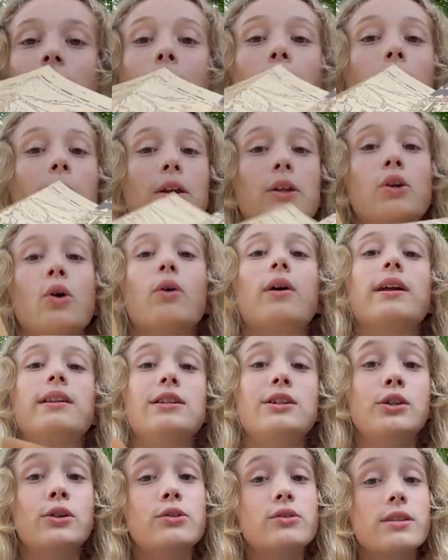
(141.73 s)
but you don't get
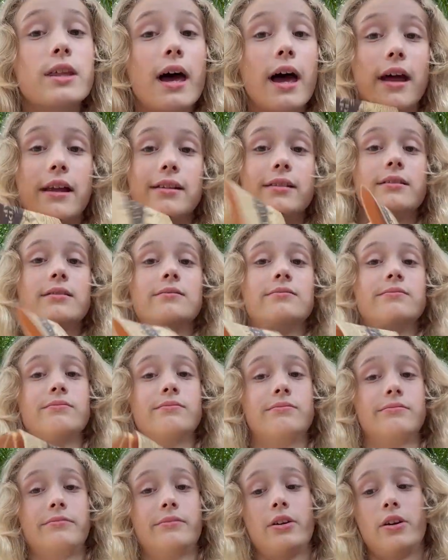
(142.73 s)
to use that,
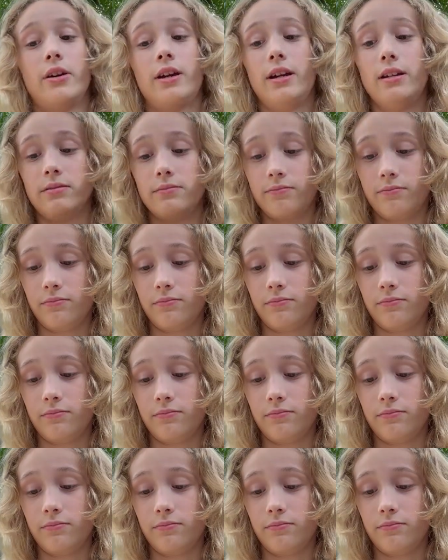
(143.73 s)
all right?